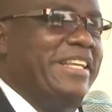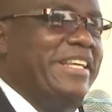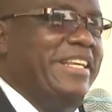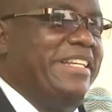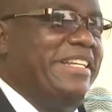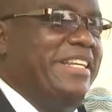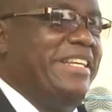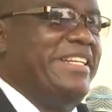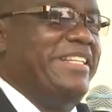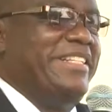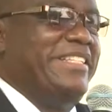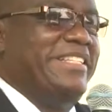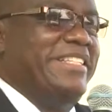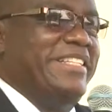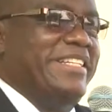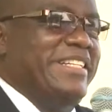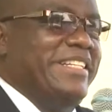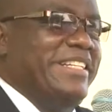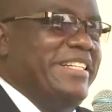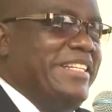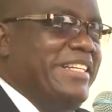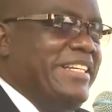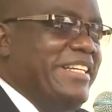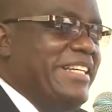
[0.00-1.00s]
It is
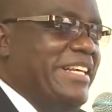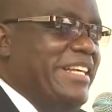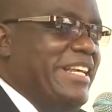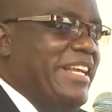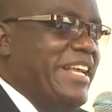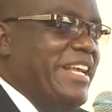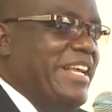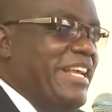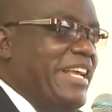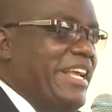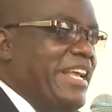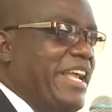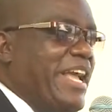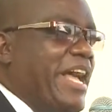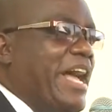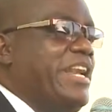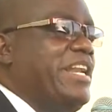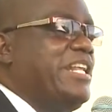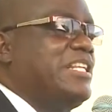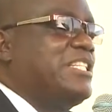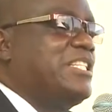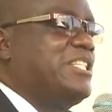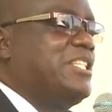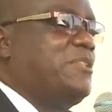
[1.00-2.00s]

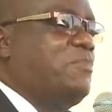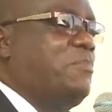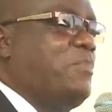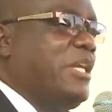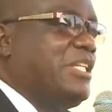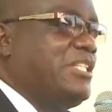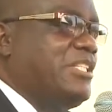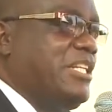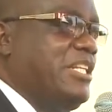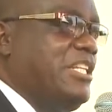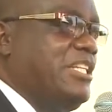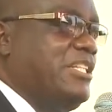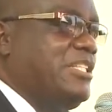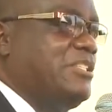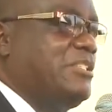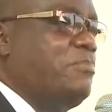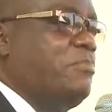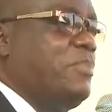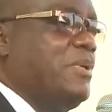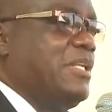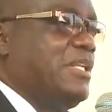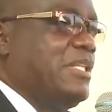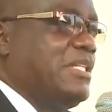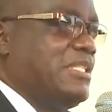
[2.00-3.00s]
an especially
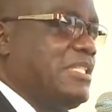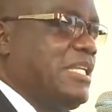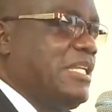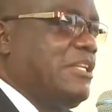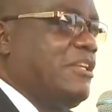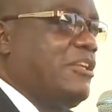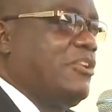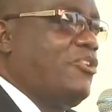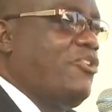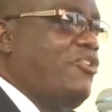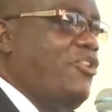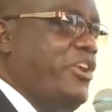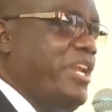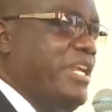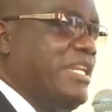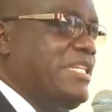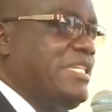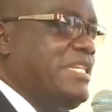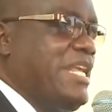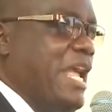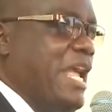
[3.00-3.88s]
great